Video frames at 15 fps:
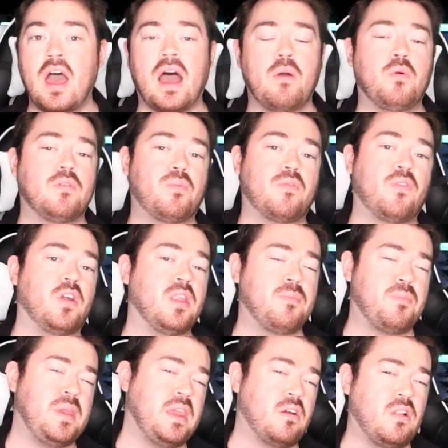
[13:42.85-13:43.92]
I would have preferred
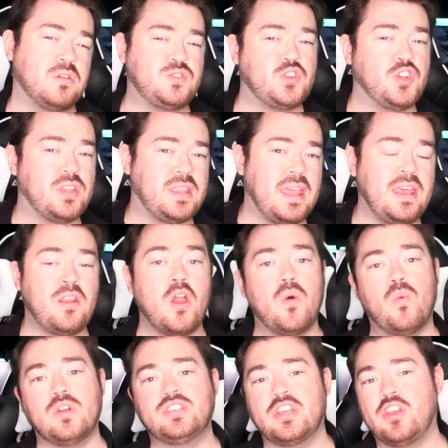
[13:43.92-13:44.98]
it being closer to 10,
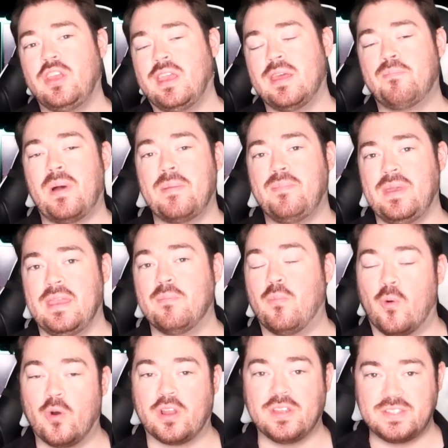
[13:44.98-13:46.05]
which I could get by being
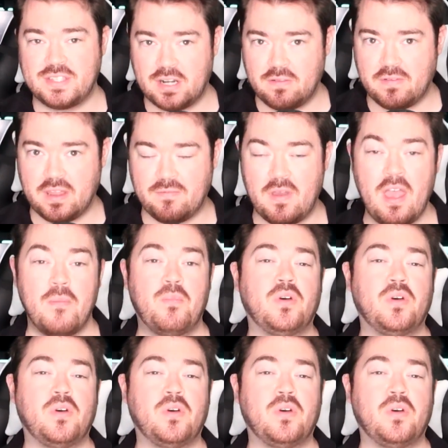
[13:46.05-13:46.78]
more conservative.